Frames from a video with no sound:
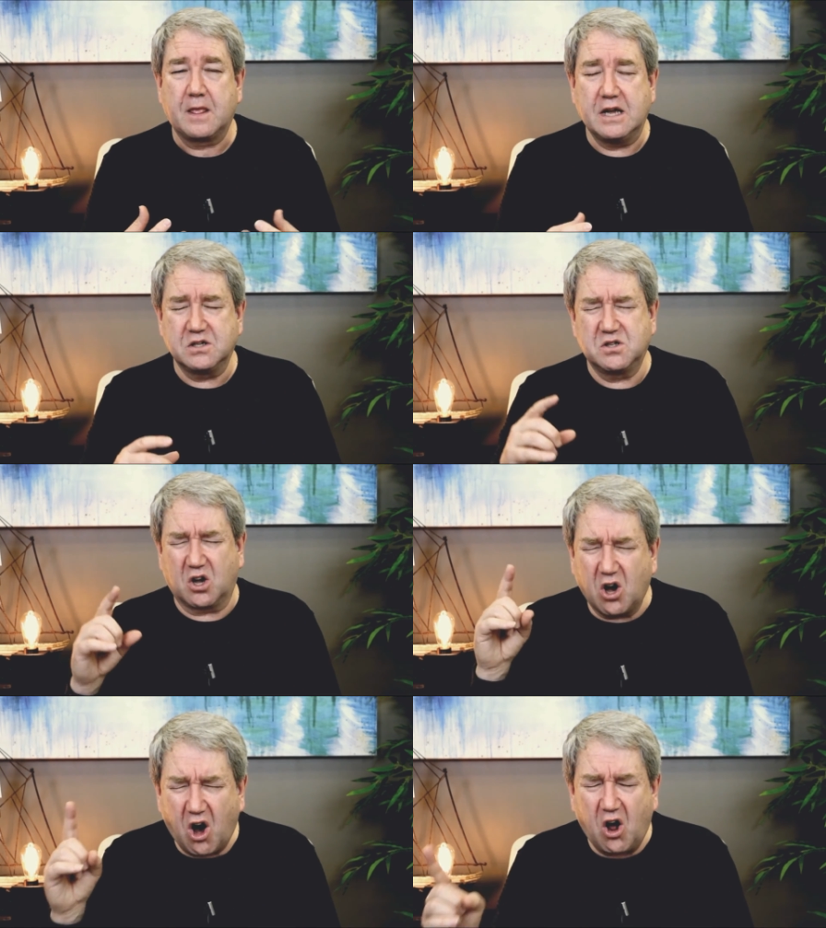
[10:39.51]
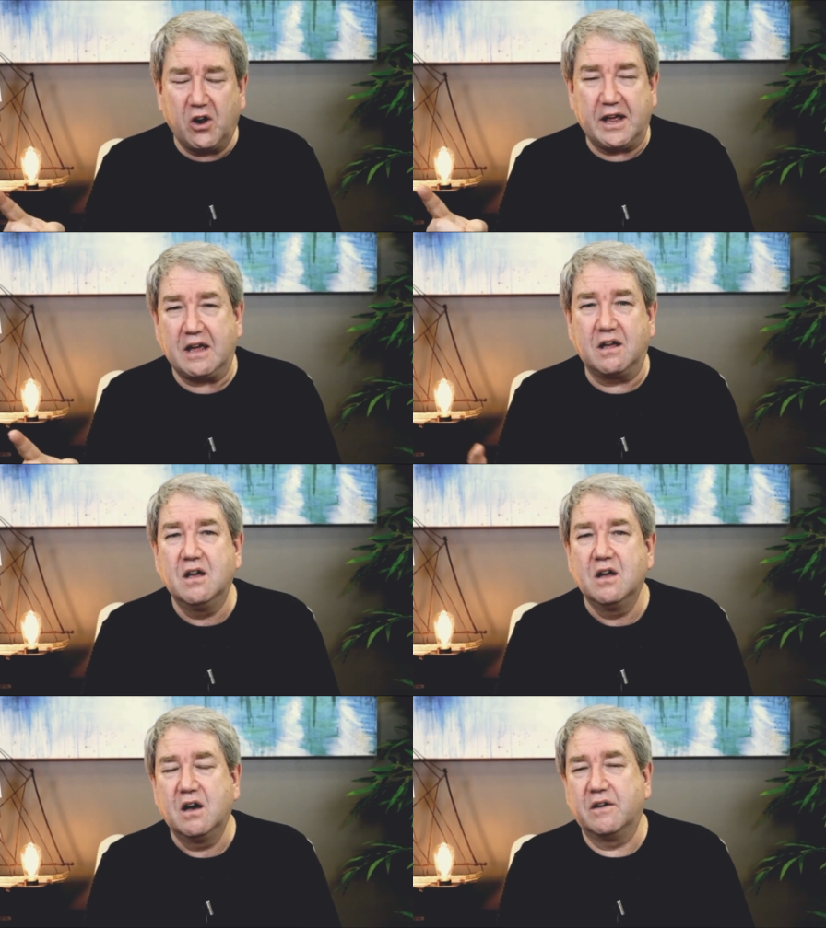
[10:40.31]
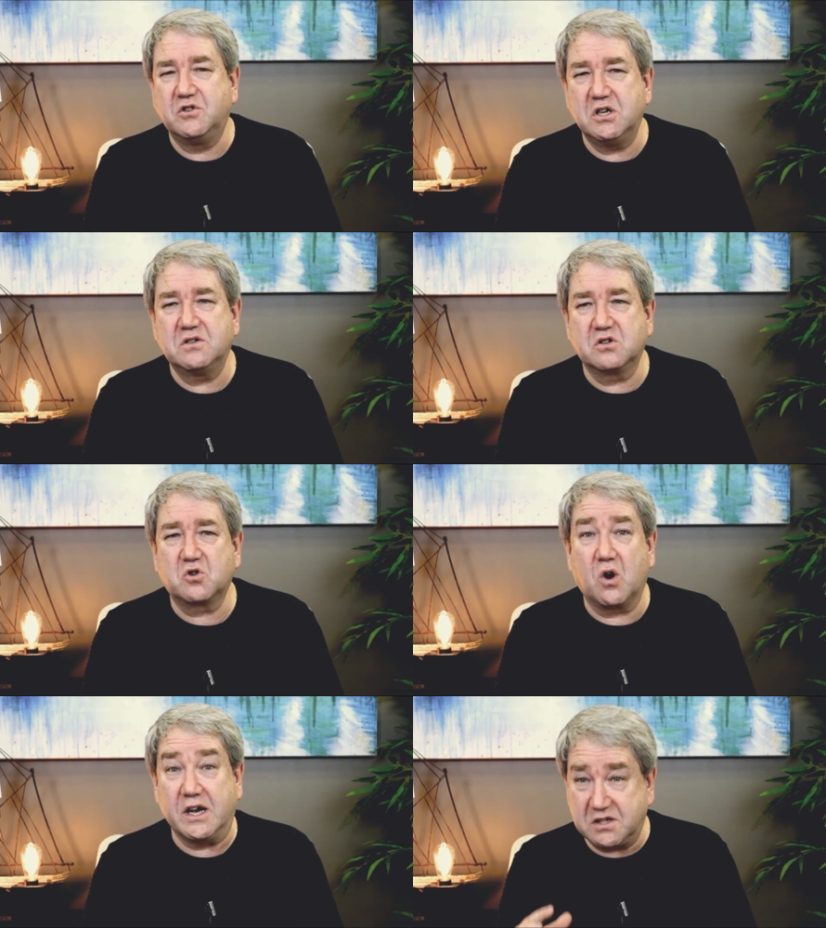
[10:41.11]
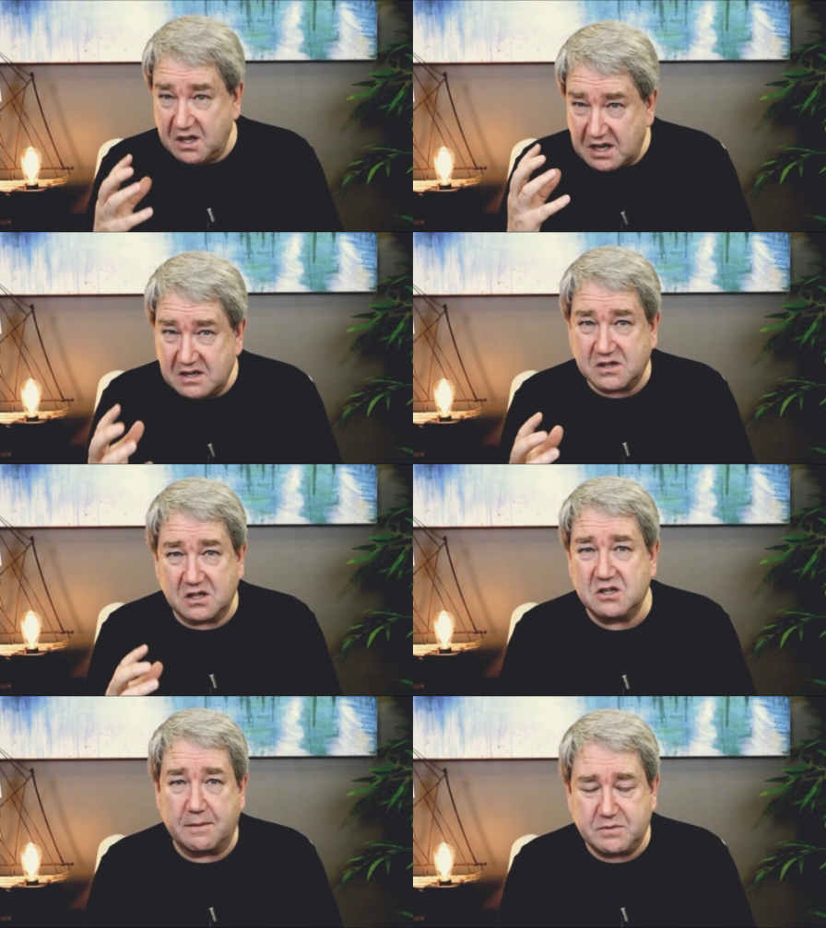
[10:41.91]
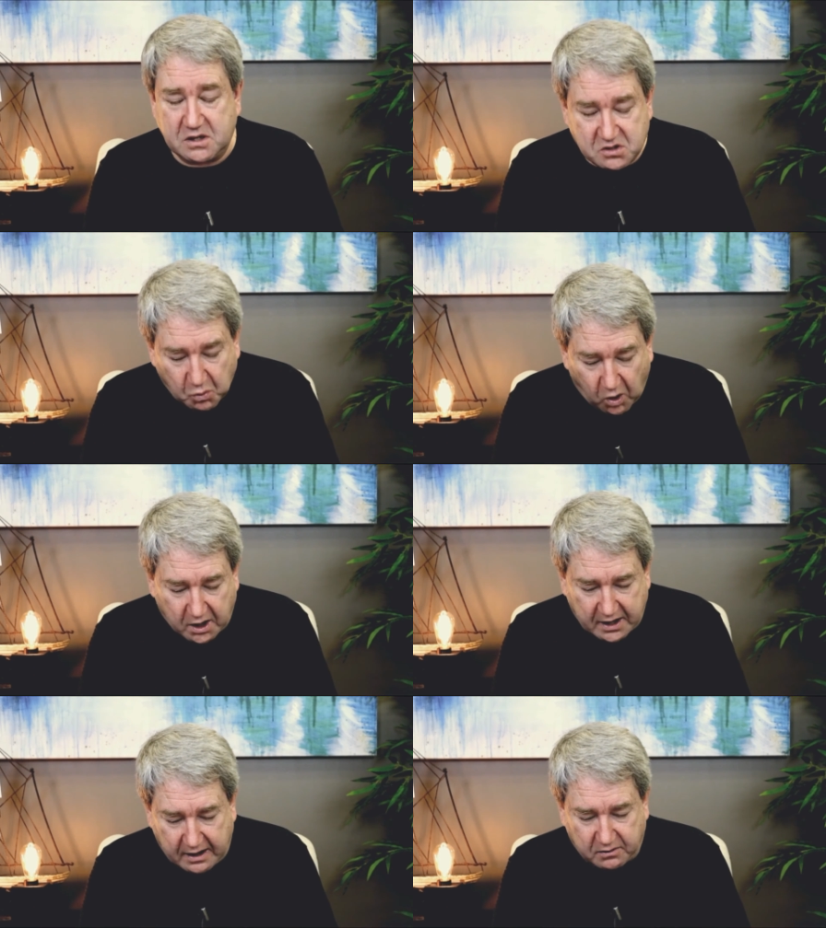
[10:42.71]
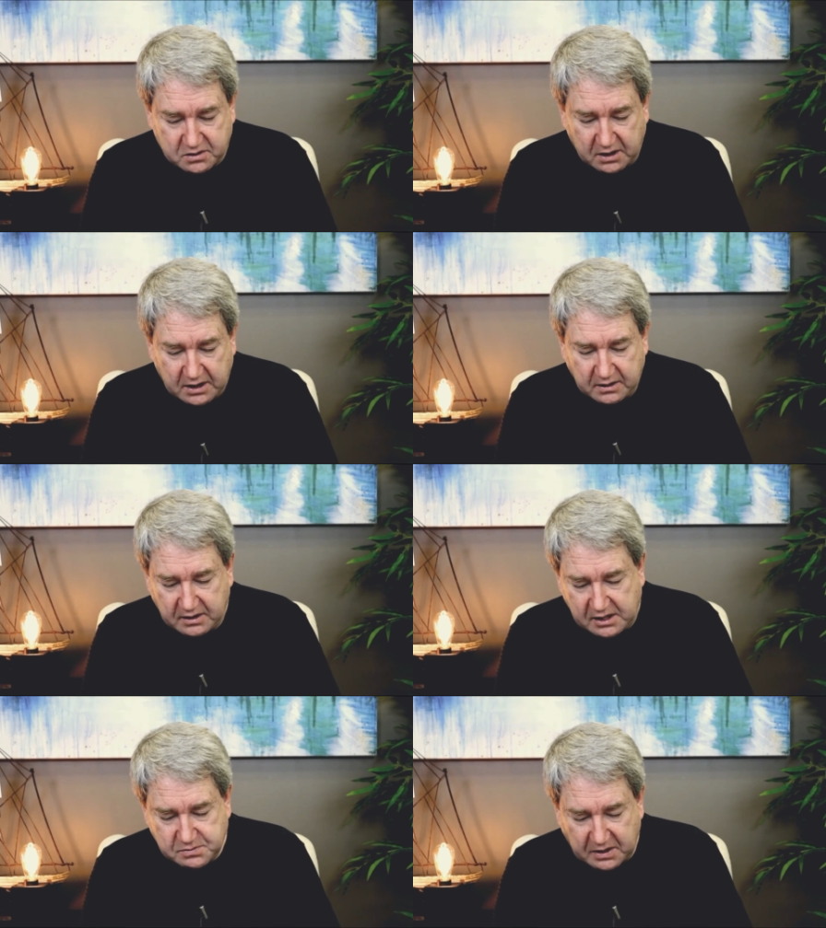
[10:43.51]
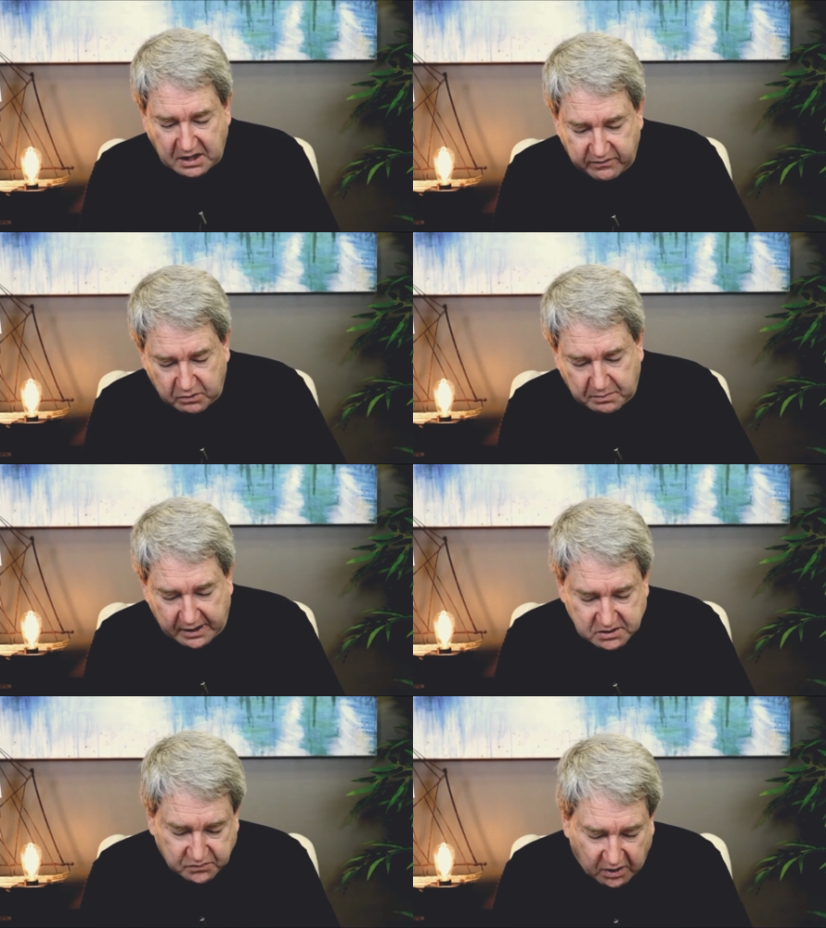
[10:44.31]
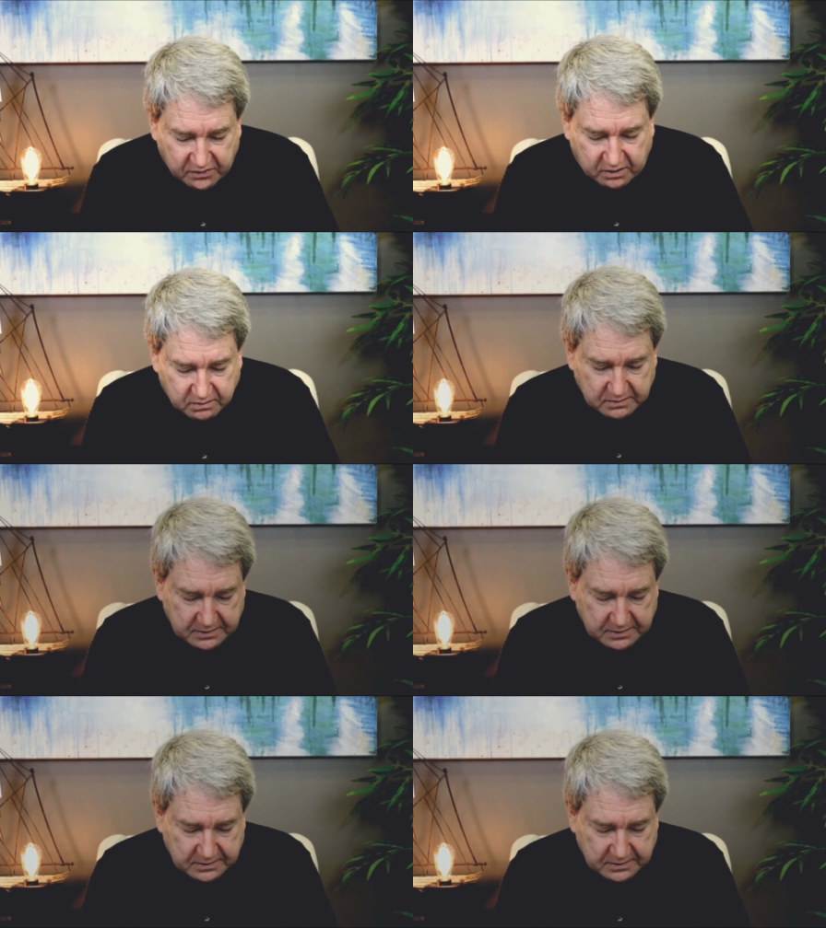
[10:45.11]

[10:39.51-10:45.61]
is the calling of Jesus Christ that he has accepted to walk out, that he's been given by his Father.